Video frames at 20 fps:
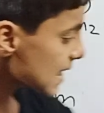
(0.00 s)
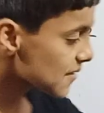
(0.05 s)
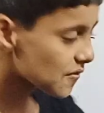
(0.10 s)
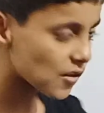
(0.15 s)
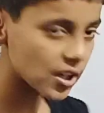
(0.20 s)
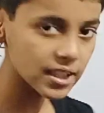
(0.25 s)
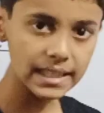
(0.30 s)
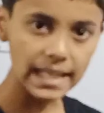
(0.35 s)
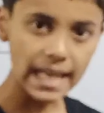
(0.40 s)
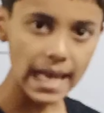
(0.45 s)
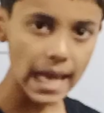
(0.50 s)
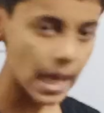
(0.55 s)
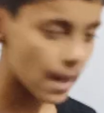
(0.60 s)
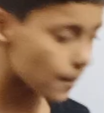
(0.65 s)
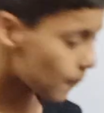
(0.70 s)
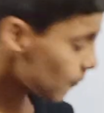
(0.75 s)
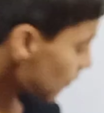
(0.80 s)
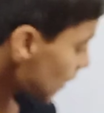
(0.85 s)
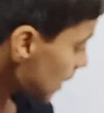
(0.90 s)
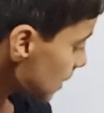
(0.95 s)
is what?
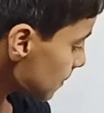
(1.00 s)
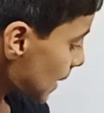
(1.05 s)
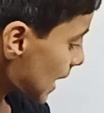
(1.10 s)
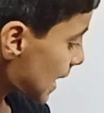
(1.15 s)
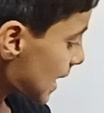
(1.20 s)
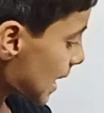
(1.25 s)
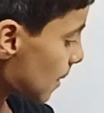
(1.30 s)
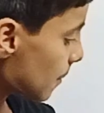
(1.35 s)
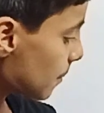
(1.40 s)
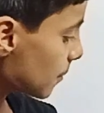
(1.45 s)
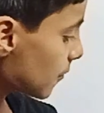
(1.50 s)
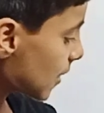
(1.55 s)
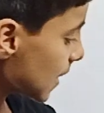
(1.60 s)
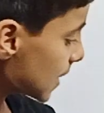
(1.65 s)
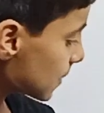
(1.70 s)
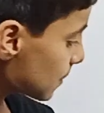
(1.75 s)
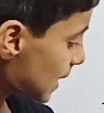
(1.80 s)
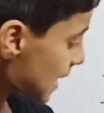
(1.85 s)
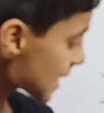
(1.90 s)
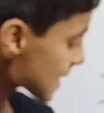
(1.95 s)
M1 by
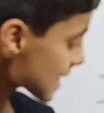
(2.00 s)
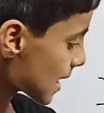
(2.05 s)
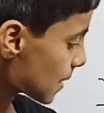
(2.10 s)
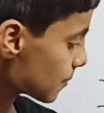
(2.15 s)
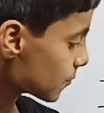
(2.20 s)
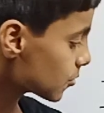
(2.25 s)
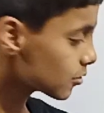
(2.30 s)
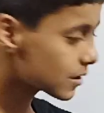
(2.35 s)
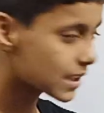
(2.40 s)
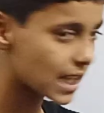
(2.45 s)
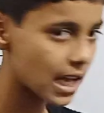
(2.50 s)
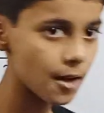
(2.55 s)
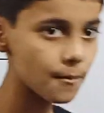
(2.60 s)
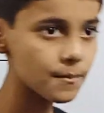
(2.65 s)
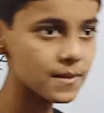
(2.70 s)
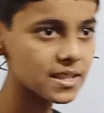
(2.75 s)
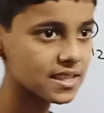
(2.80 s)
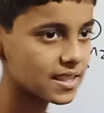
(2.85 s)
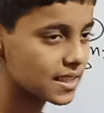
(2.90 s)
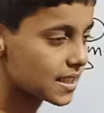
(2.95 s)
M1 plus M2
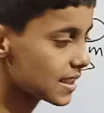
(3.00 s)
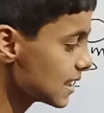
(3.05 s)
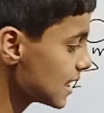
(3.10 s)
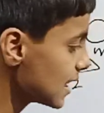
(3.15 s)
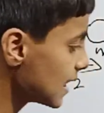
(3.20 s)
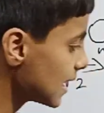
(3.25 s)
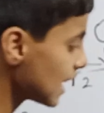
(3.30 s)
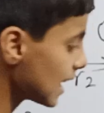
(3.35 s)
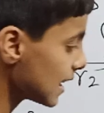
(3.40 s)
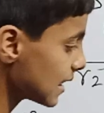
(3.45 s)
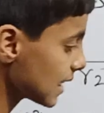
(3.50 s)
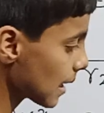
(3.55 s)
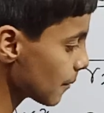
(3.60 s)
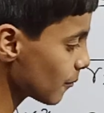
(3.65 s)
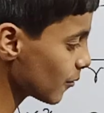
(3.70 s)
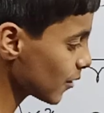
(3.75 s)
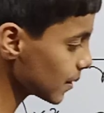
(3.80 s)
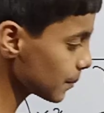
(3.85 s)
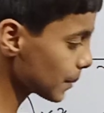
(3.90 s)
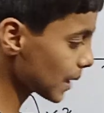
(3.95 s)
times D. And
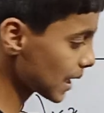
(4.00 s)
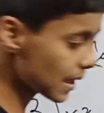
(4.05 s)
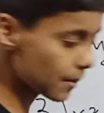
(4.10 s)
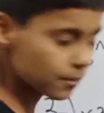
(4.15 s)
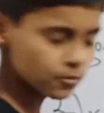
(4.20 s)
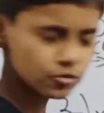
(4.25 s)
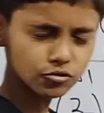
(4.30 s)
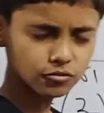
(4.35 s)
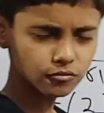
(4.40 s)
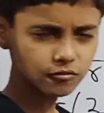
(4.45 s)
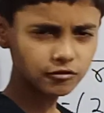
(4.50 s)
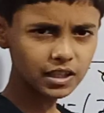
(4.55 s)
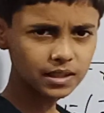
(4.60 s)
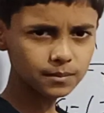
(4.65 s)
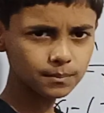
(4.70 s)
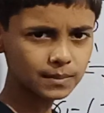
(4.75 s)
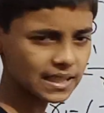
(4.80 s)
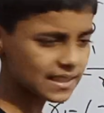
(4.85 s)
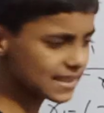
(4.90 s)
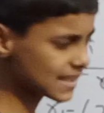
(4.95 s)
M1 by
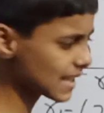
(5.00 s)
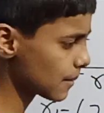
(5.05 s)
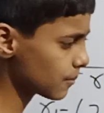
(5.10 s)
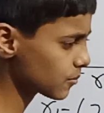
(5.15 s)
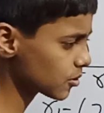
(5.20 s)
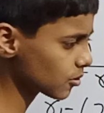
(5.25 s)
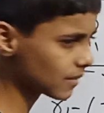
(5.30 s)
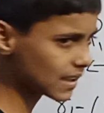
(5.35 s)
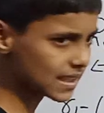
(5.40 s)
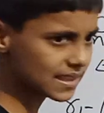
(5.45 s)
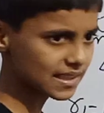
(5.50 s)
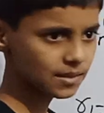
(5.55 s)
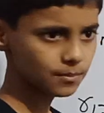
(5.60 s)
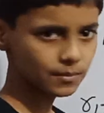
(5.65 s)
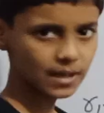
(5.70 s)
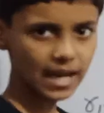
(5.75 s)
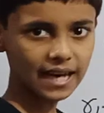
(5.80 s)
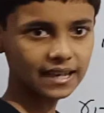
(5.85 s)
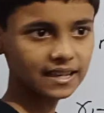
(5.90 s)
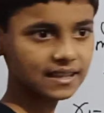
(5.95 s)
M1 plus M2 was
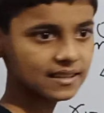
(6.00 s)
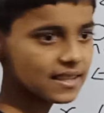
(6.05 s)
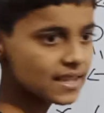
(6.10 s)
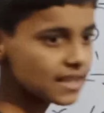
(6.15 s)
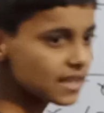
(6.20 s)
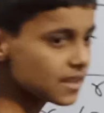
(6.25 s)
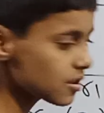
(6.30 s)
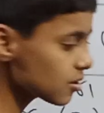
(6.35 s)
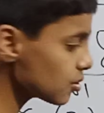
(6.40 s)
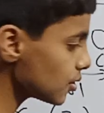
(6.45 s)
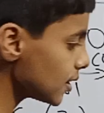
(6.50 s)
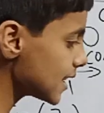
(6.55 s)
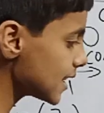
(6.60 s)
in bracket. So